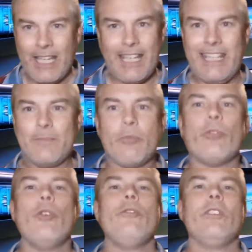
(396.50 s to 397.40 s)
he's
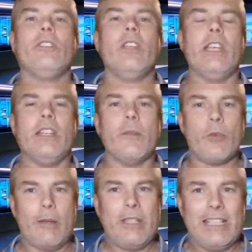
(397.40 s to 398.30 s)
proven in the
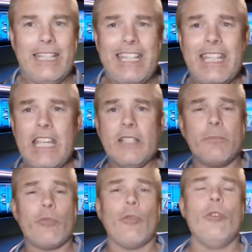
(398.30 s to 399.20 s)
Premier League, he's
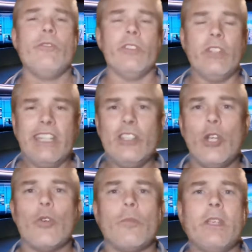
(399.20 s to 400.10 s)
proven in
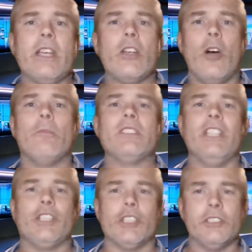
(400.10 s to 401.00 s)
European
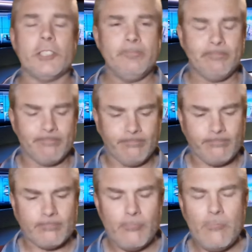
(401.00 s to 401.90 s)
competitions.
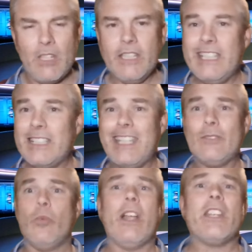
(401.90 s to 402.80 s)

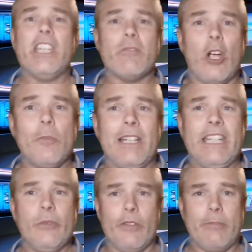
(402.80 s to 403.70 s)
He's won the Europa
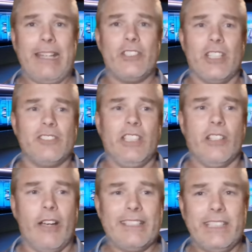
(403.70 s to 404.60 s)
League with Manchester
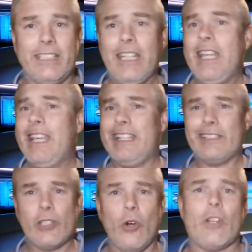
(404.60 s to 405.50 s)
United. He's
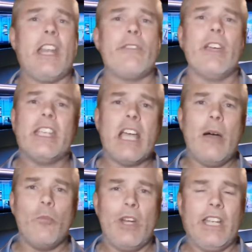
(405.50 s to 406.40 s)
scored an FA
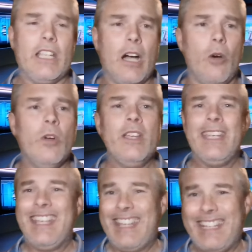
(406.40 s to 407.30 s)
Cup winning goal.
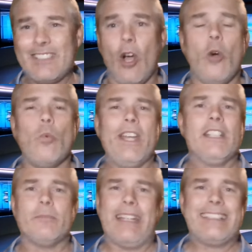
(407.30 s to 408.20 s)
He's got a
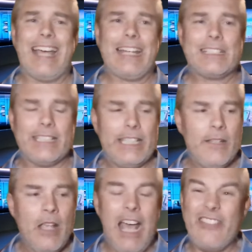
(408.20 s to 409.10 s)
winner's mentality.
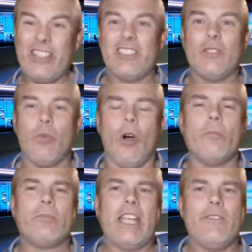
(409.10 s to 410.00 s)
And this is
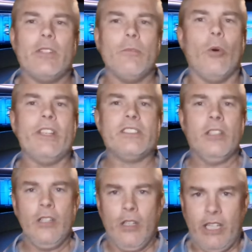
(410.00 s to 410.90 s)
what David Moyes
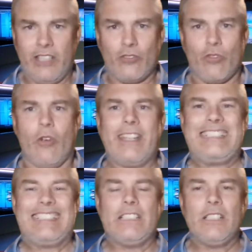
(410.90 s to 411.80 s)
is trying
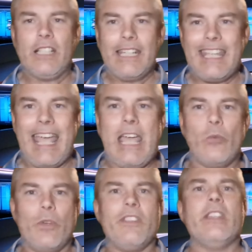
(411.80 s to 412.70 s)
to get
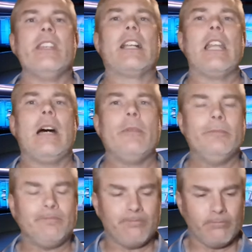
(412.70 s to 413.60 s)
within the club.
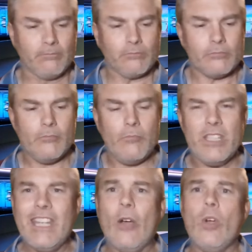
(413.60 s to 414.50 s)

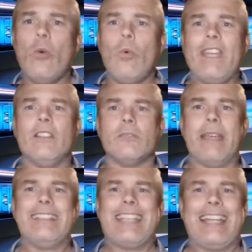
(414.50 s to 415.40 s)
You know, a winner's
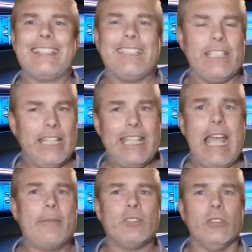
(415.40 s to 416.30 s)
mentality, and he
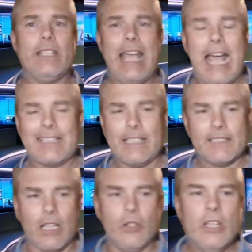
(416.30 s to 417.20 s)
absolutely has it.
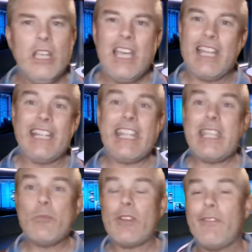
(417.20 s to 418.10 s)
So, and
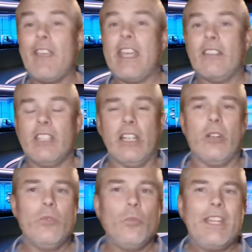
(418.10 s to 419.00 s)
he would fit, you
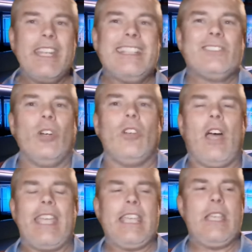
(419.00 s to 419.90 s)
know,
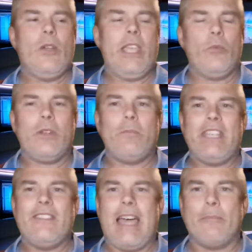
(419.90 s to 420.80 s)
it would
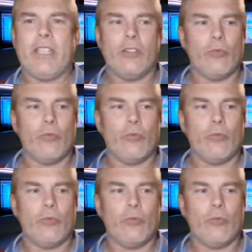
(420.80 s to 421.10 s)
be that big a